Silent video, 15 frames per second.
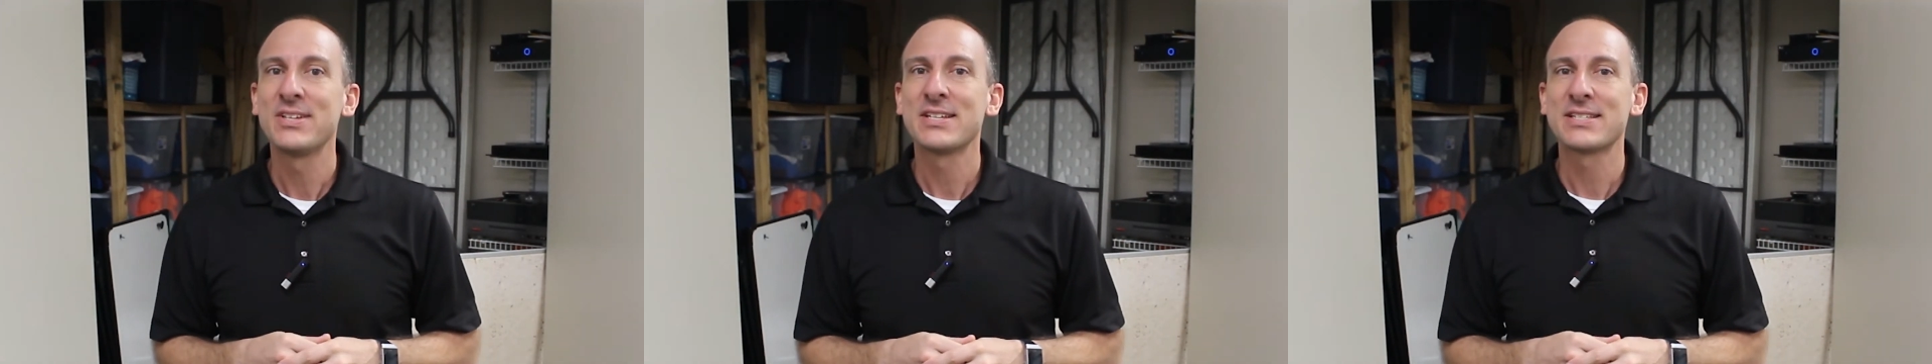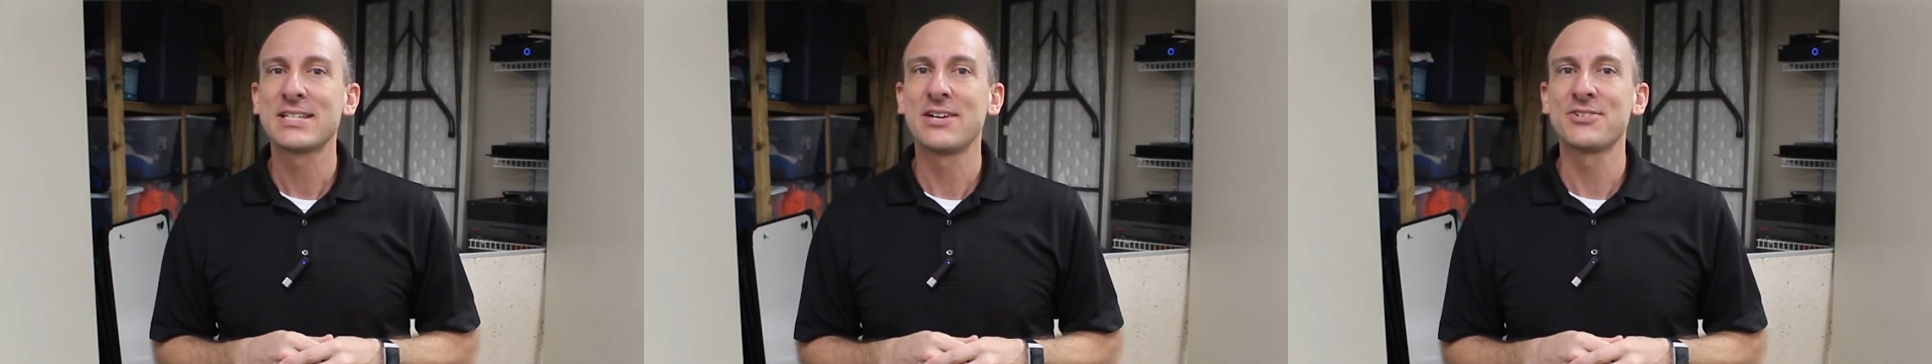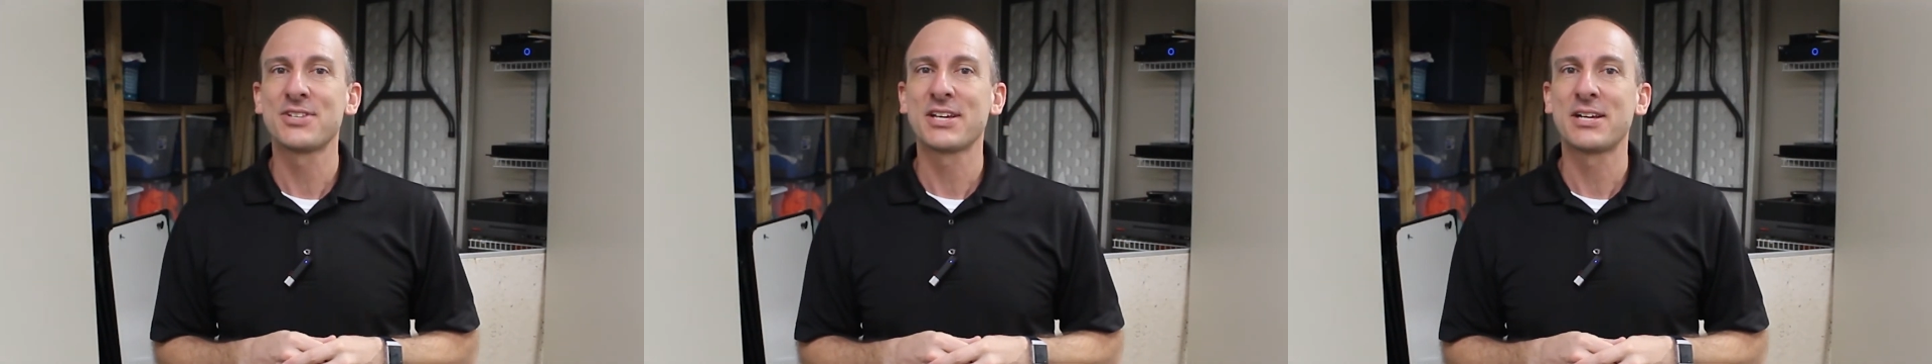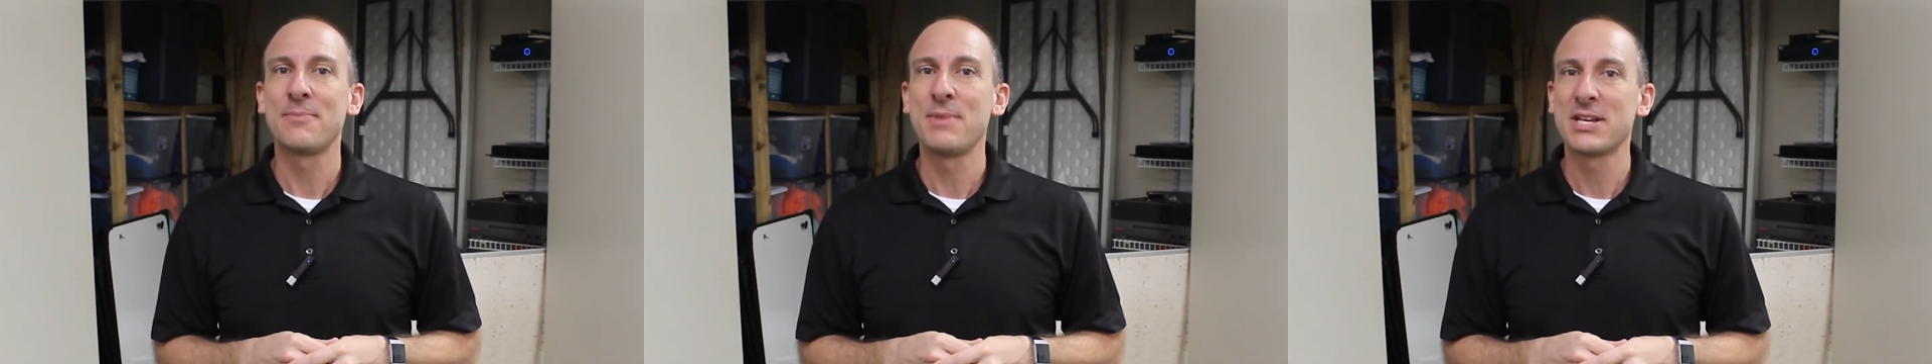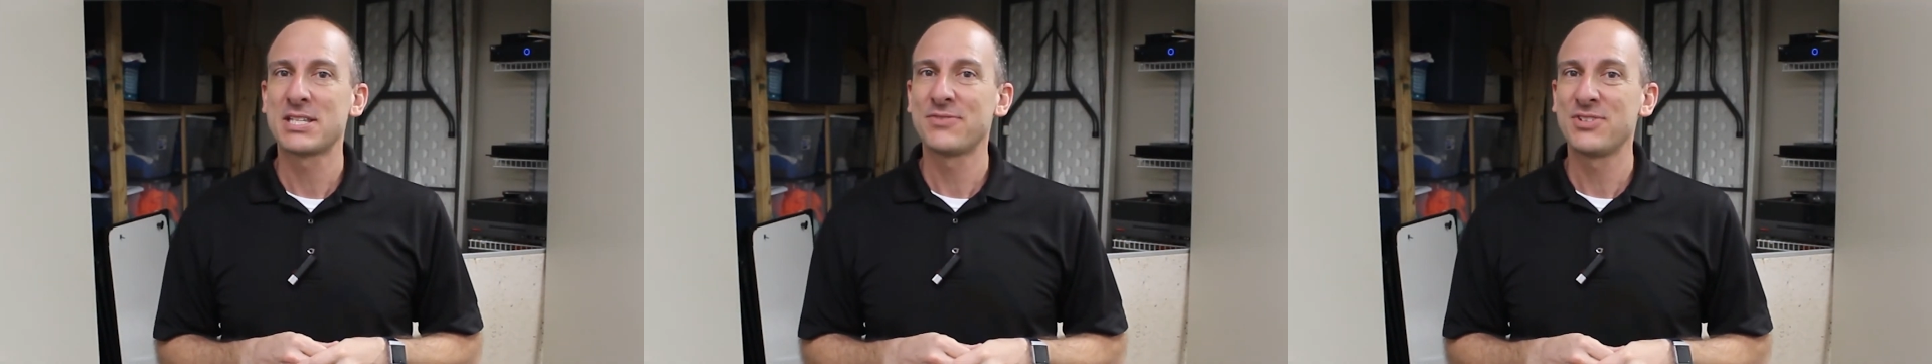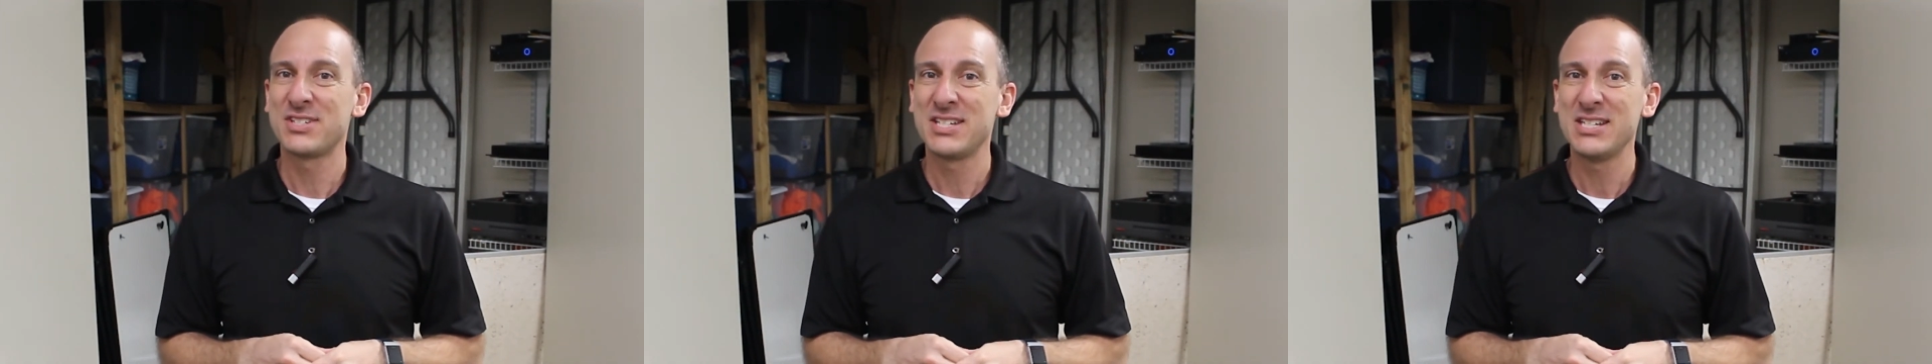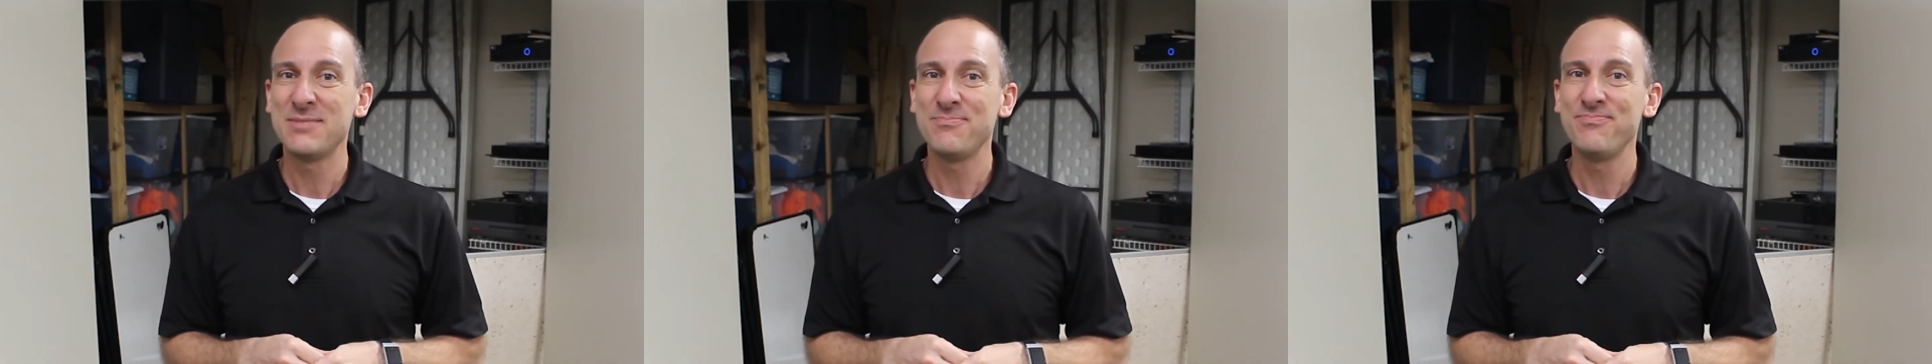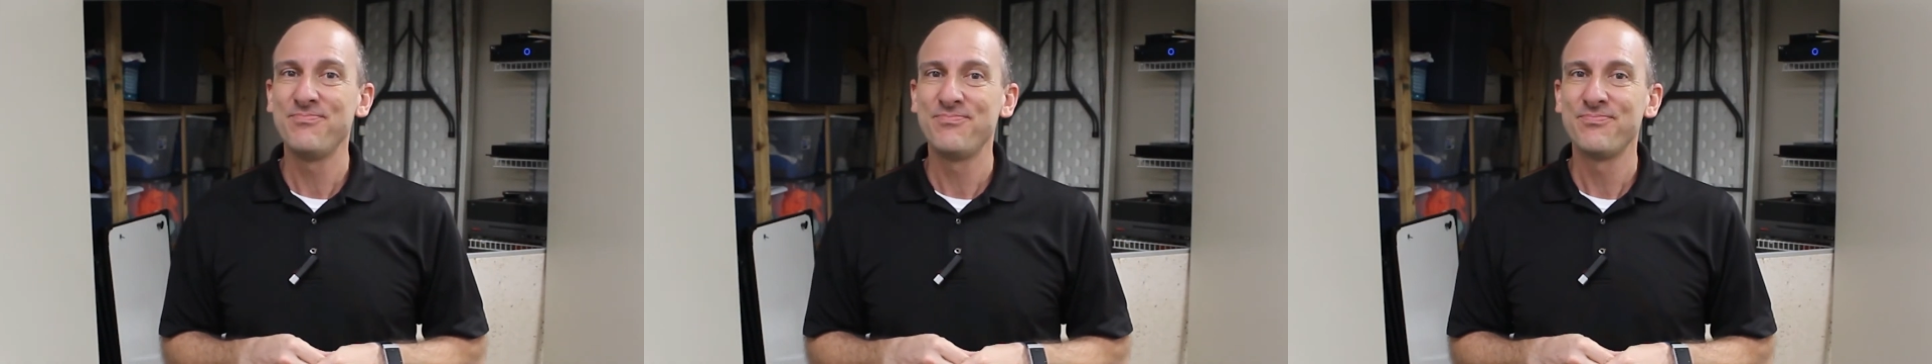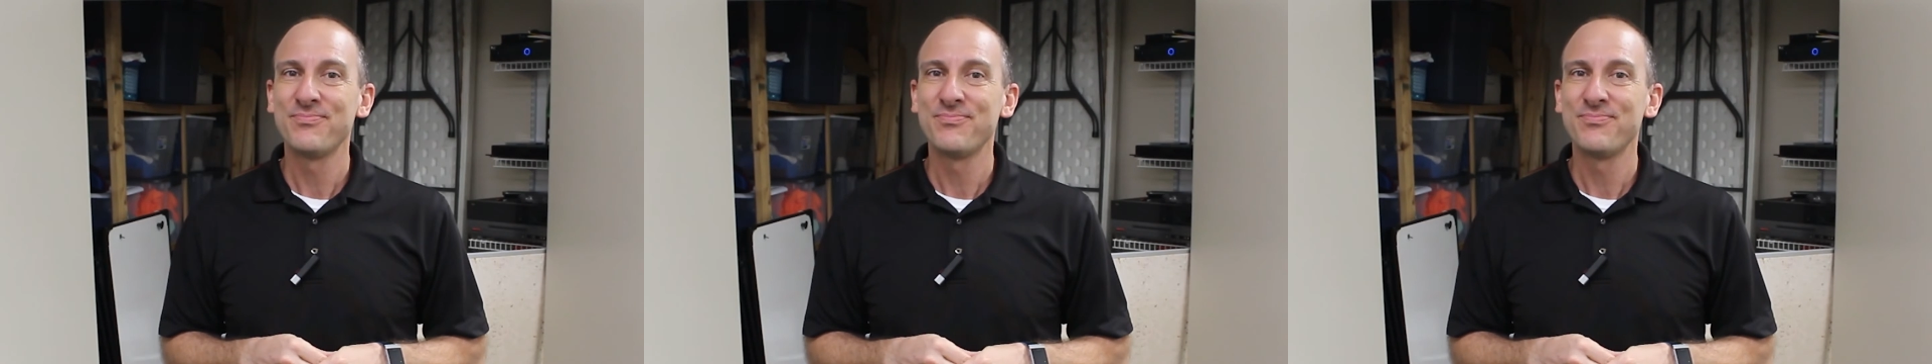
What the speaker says: Sounds like a mess of a team.